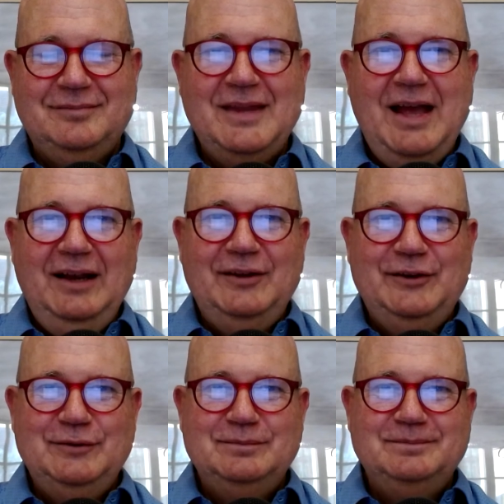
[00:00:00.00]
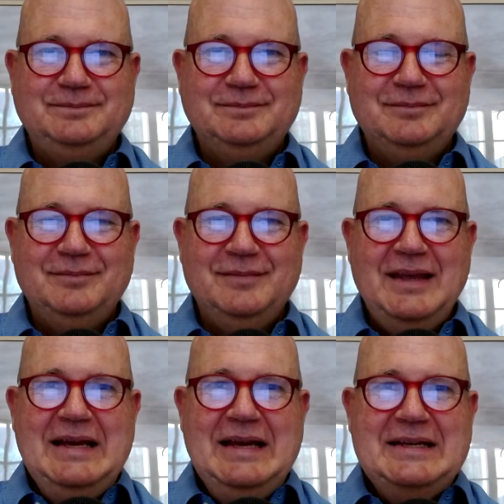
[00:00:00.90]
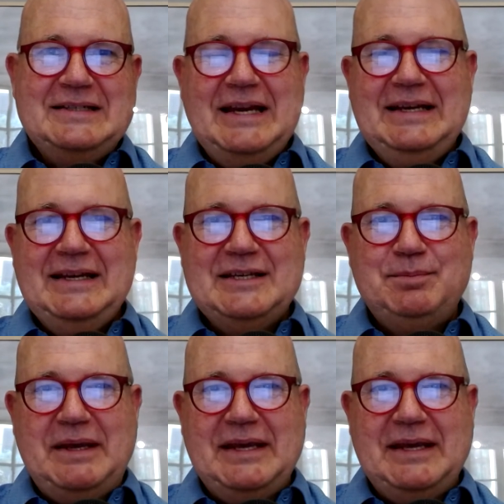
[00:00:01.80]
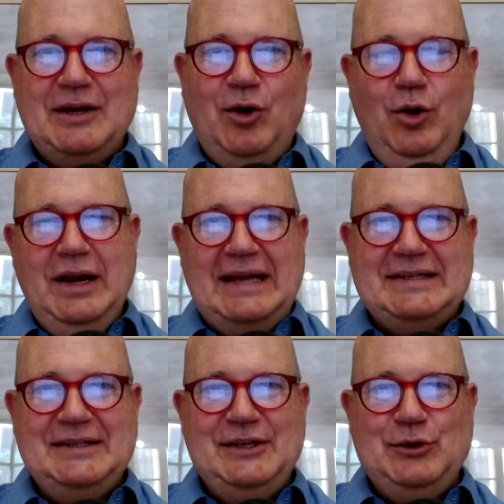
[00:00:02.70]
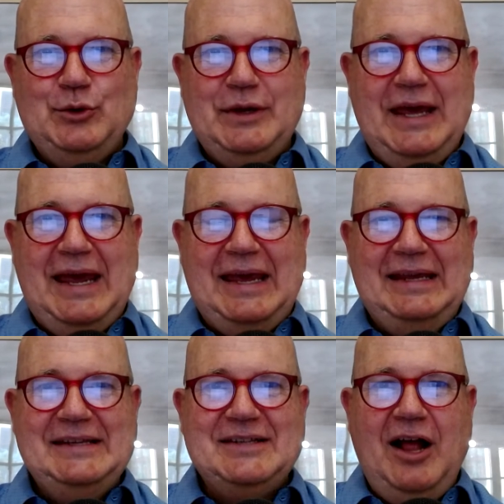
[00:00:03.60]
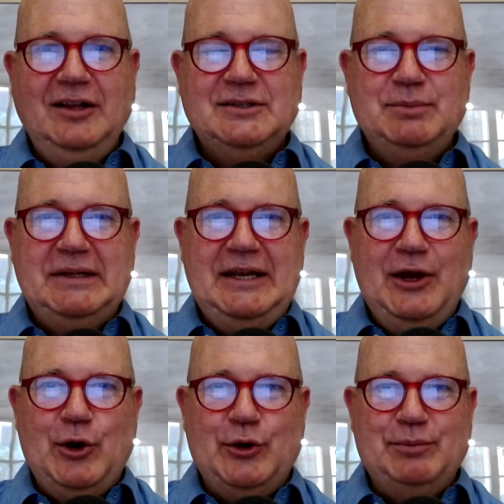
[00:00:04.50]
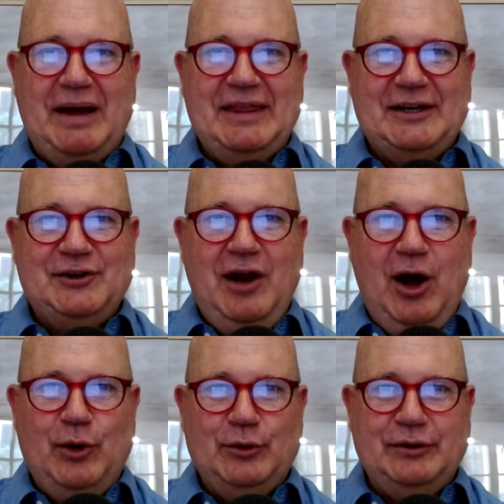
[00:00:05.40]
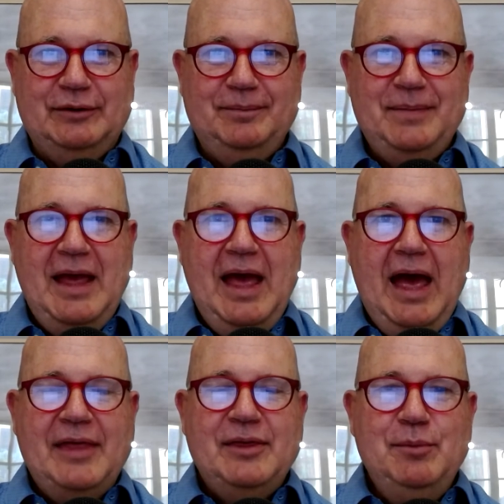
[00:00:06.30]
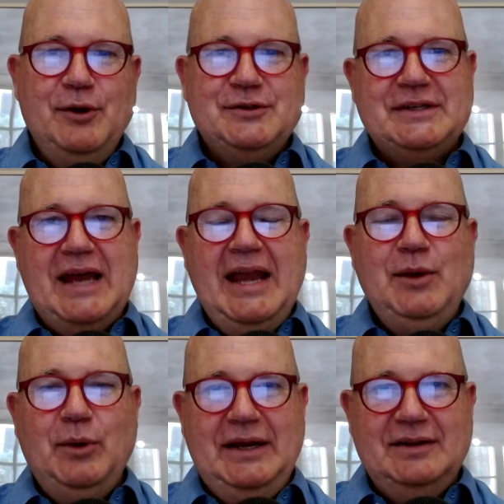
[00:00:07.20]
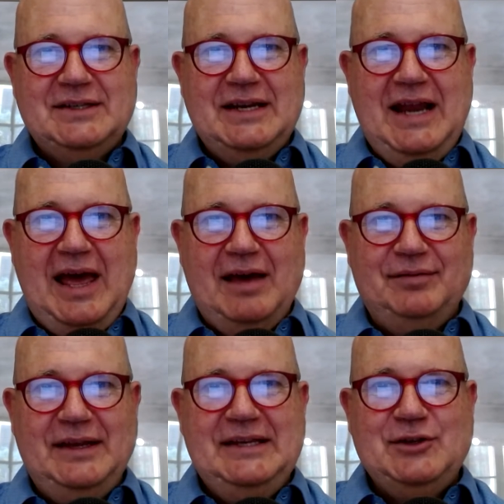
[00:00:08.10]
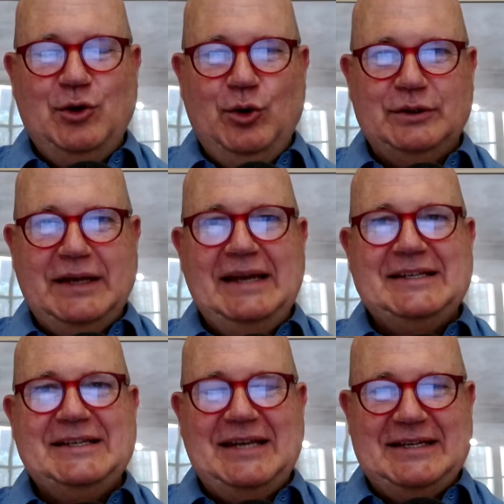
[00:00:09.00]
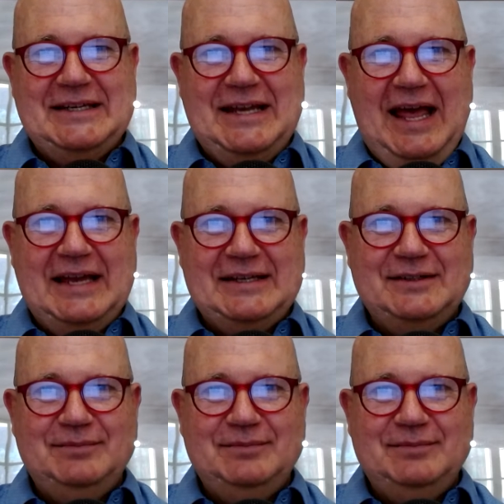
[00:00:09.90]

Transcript: Hello. Technically speaking, all land in the UK is ultimately owned by the Crown, and the most that anyone else can have is called an estate in land.